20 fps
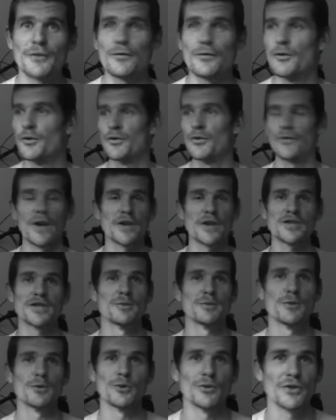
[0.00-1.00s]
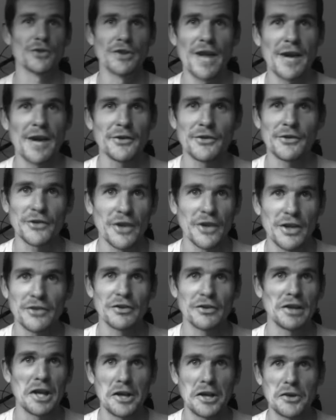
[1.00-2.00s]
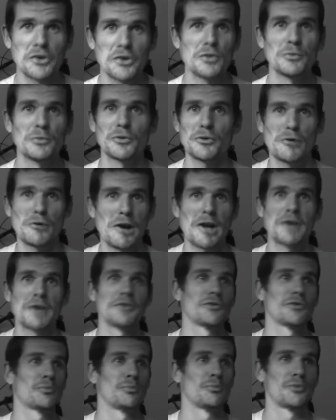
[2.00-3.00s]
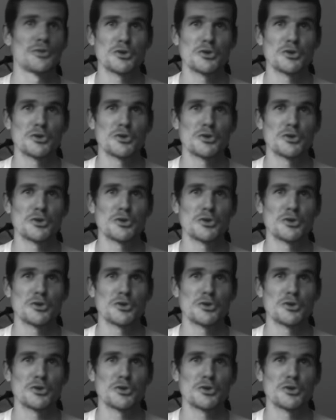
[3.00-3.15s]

Fruits, vegetables, nuts, seeds, legumes, grains,